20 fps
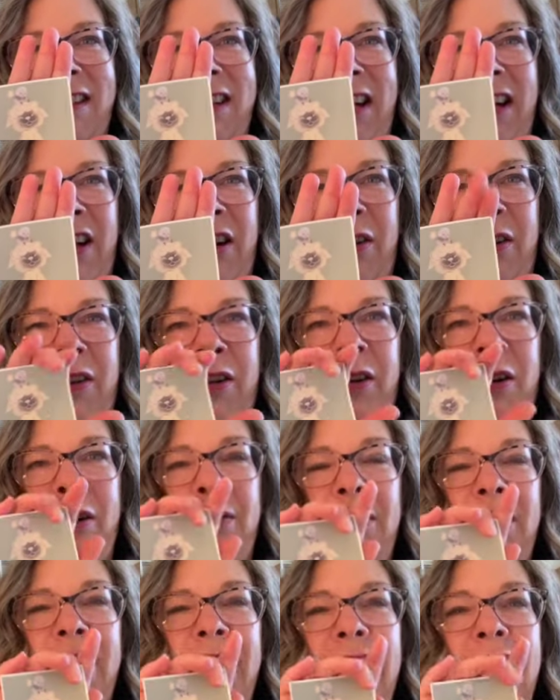I don't know. I
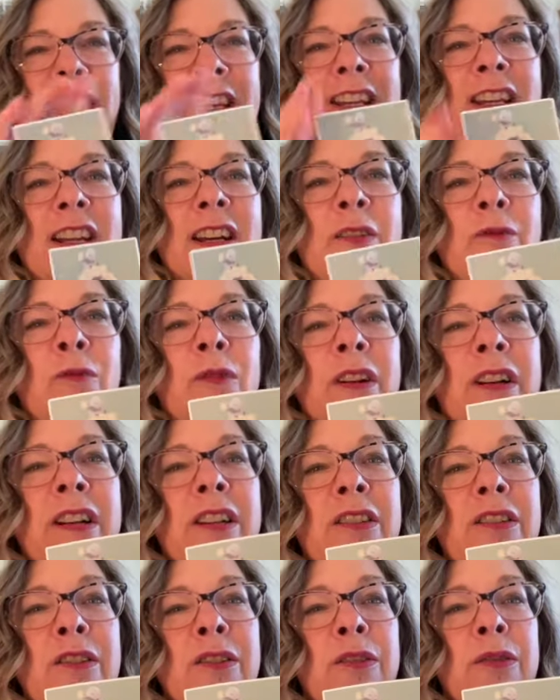was thinking I
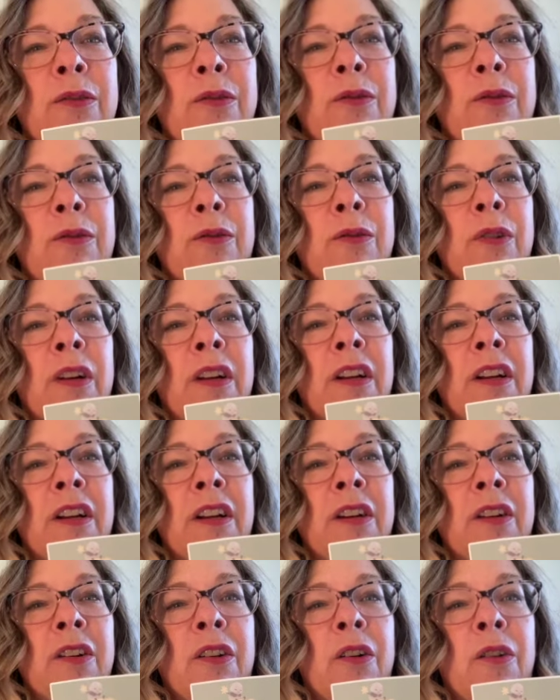wanted to
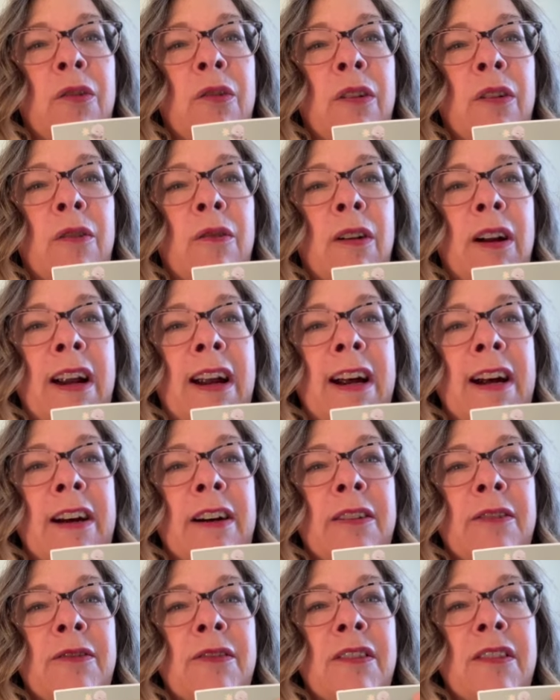go
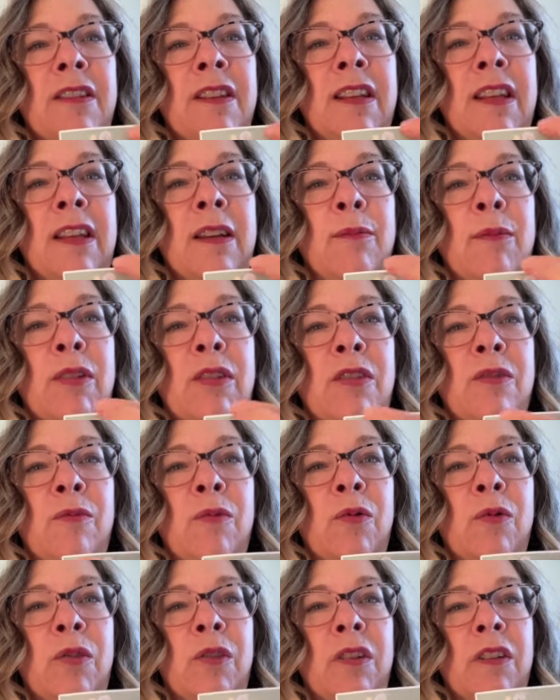around the image
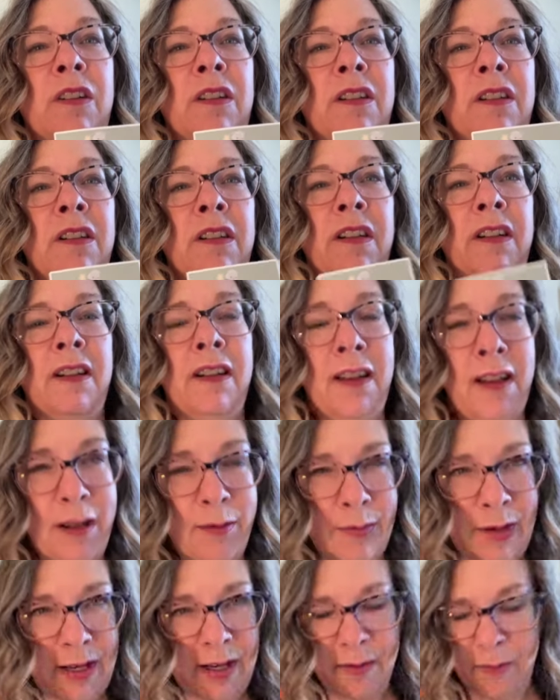more
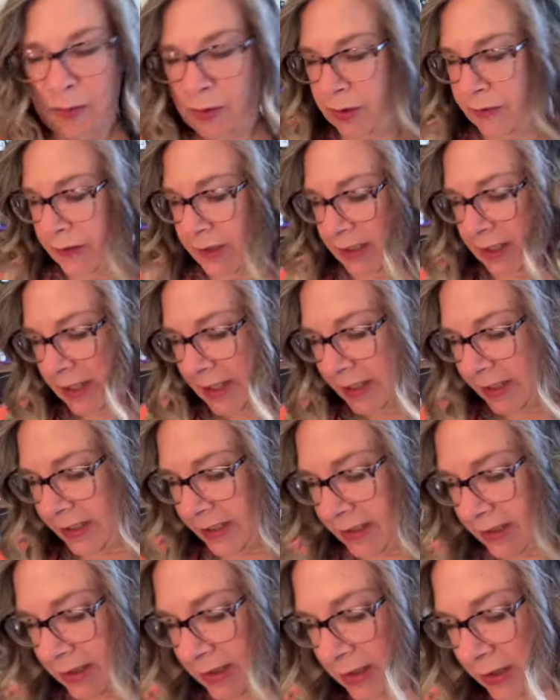and make it more of a die
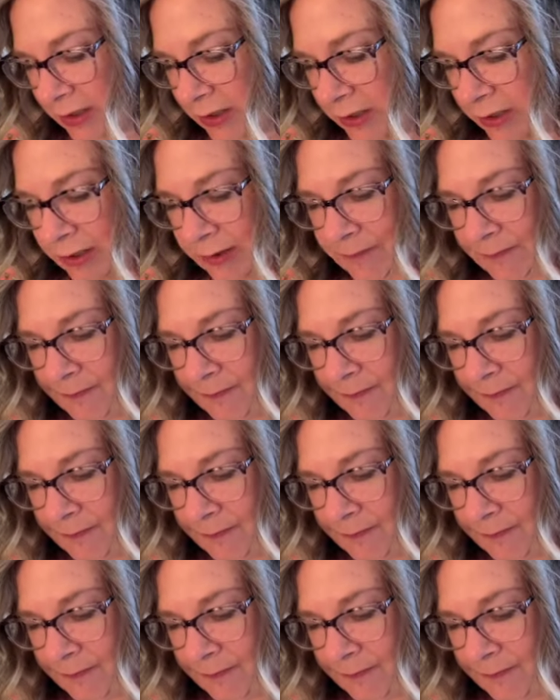cut sticker.